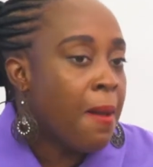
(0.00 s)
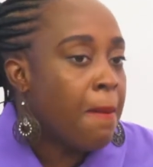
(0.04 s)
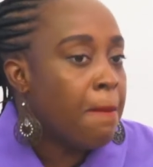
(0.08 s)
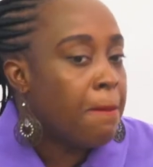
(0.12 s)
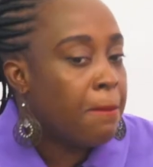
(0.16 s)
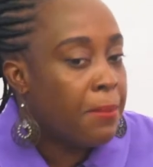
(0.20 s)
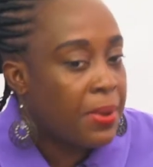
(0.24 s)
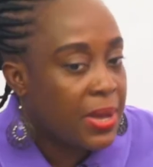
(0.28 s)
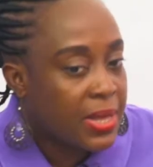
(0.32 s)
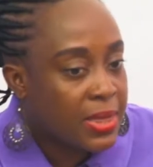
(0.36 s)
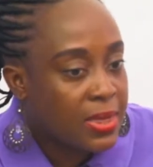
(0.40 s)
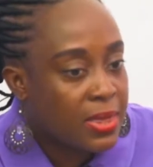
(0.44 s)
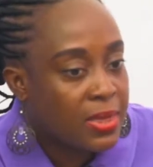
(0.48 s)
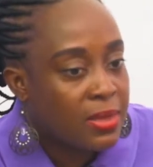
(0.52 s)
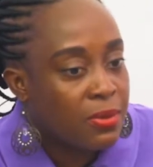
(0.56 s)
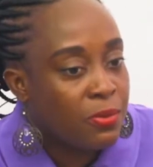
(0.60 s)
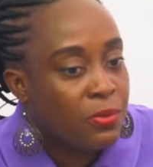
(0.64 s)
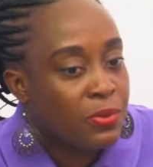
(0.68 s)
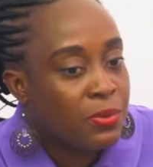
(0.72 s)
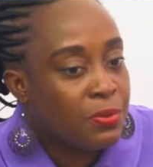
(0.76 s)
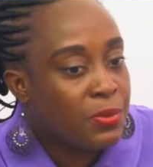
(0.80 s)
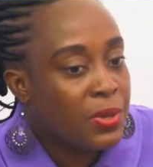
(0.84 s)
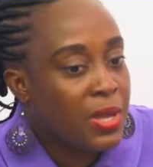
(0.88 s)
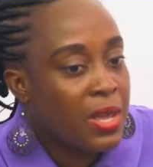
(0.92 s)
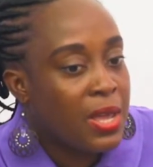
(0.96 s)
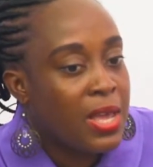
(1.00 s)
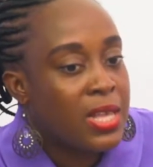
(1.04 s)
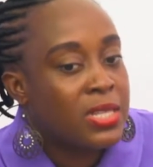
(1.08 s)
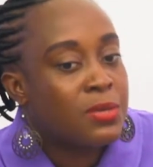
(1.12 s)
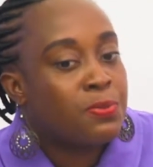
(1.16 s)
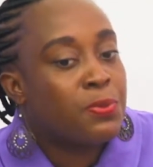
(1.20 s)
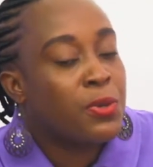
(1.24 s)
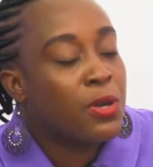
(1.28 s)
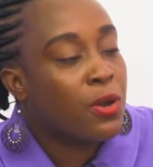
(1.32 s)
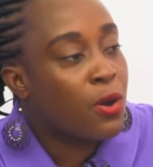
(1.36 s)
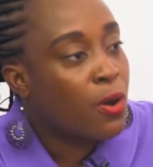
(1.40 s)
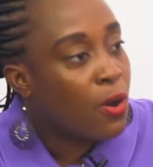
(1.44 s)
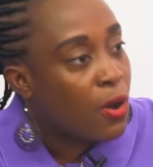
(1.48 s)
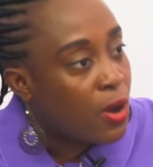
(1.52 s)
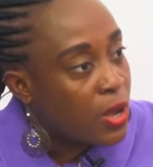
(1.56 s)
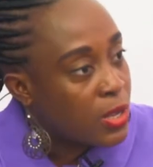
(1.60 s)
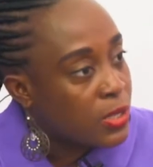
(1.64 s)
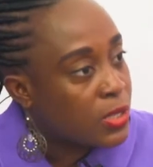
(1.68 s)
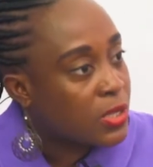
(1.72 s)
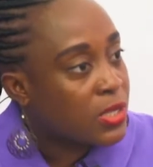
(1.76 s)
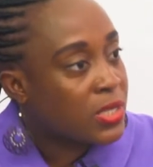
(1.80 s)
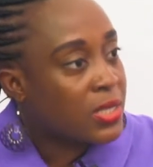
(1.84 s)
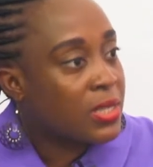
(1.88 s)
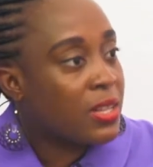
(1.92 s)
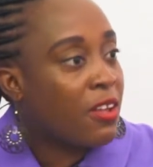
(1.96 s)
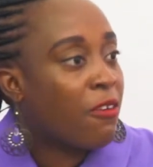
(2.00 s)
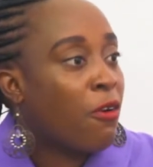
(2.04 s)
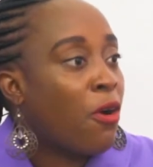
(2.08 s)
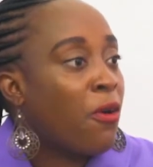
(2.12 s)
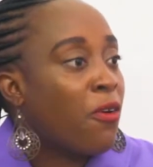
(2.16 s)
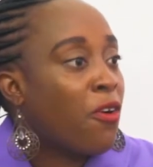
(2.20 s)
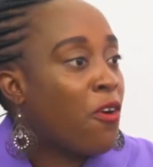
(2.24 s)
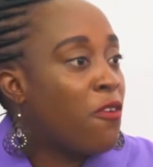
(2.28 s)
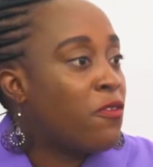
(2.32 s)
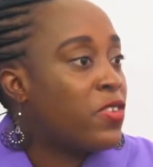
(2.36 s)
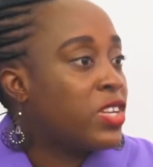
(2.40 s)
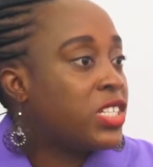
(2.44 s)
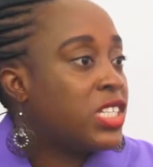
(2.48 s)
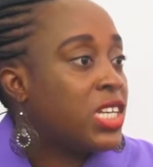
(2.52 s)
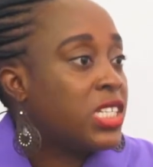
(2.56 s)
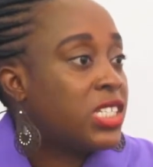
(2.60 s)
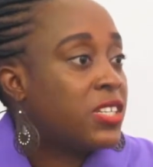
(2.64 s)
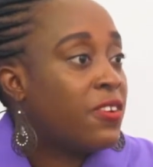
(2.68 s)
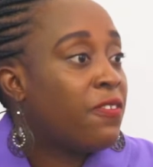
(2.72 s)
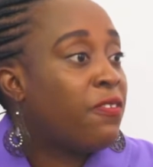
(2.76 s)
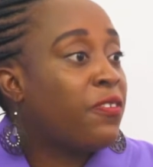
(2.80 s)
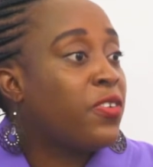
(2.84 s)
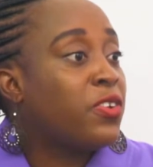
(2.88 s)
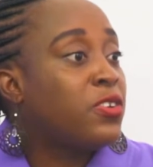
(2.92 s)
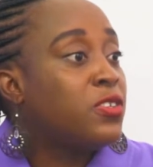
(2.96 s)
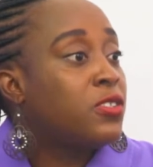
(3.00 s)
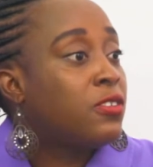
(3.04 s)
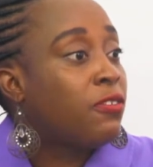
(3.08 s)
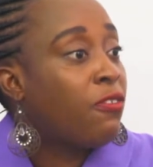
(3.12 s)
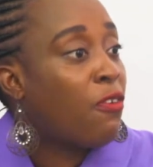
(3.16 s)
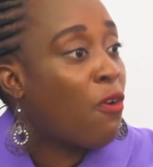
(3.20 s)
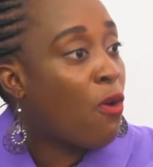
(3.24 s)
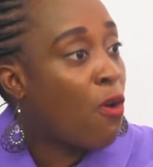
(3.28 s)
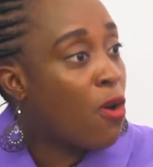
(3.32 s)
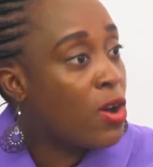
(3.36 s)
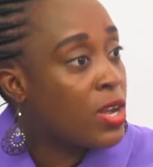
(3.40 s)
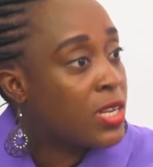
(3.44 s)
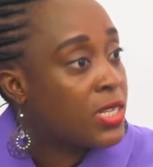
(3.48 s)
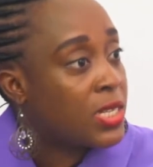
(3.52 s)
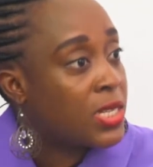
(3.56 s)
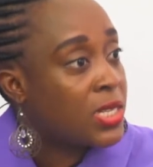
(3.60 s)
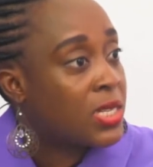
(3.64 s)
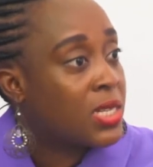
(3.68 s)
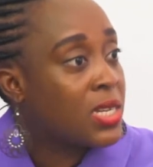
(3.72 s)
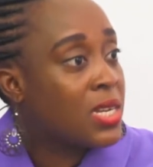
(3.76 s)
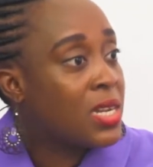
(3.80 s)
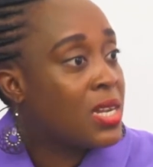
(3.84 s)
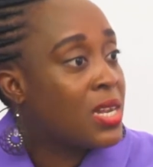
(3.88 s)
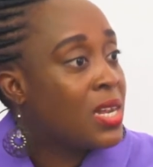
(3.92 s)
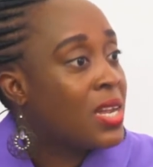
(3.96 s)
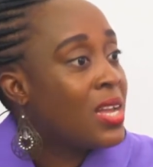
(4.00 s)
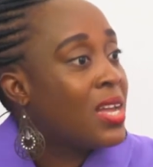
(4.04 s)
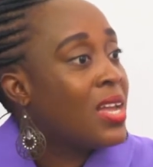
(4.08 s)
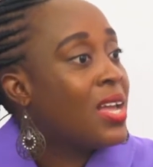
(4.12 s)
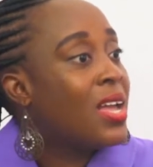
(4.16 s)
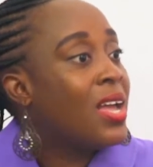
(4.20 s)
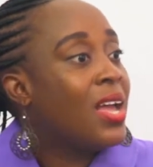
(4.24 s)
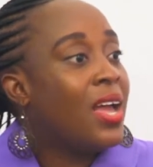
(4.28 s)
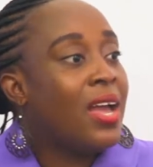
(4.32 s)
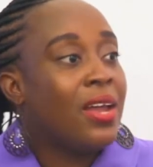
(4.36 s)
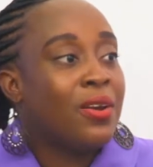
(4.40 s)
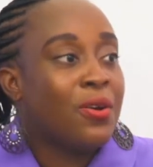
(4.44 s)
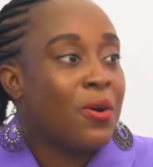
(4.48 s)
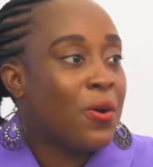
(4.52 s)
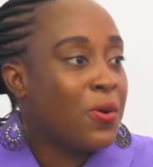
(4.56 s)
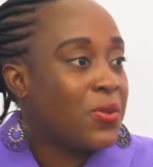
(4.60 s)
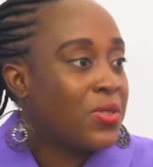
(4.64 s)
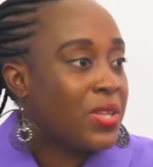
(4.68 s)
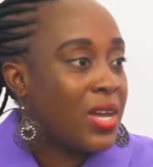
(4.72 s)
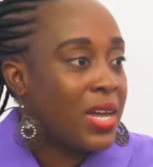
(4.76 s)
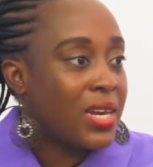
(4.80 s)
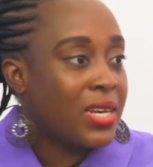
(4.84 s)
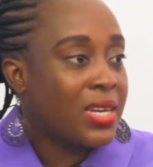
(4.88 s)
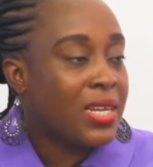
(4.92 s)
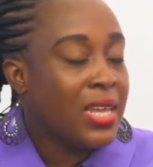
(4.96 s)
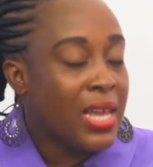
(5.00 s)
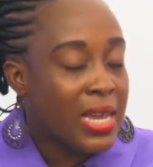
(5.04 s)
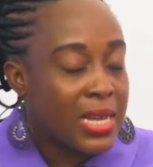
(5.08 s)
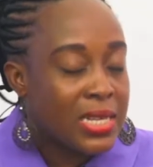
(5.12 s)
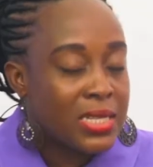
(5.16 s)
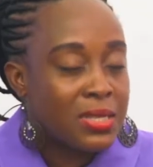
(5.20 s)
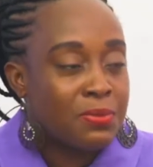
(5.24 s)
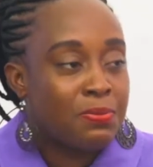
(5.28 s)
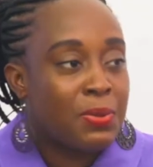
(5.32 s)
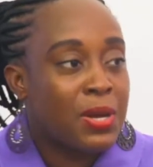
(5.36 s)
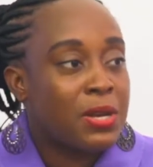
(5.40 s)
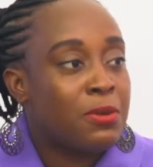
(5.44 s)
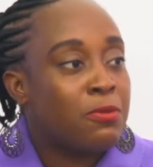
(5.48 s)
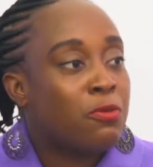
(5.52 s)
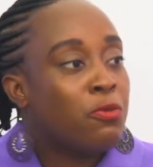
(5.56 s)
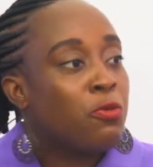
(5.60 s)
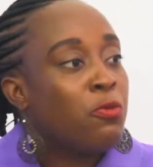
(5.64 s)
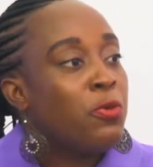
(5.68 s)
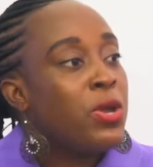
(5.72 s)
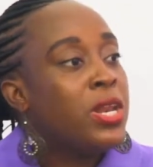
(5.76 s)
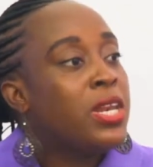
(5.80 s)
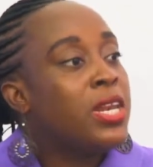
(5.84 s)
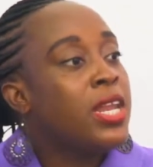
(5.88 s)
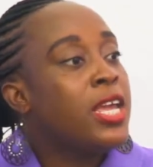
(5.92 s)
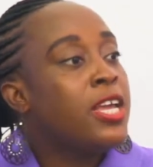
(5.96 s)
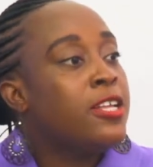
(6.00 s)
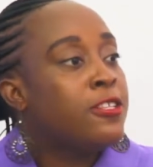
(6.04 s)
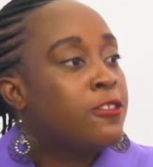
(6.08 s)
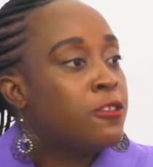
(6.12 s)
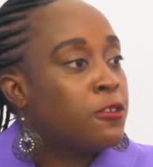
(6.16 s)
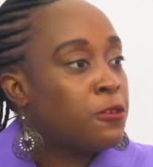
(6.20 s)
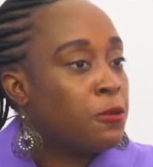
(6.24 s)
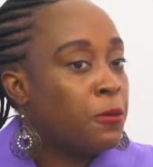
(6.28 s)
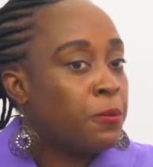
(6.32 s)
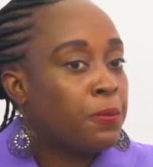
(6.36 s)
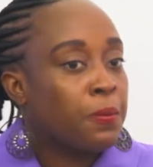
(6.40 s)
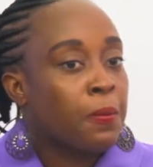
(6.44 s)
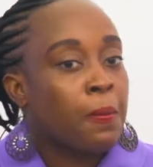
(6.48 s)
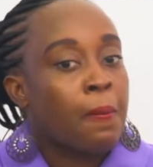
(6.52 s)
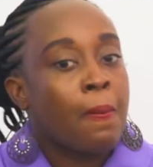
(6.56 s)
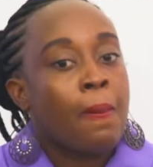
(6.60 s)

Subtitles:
But it's because the conversation feels forced and all that, yes. Right. But we need to.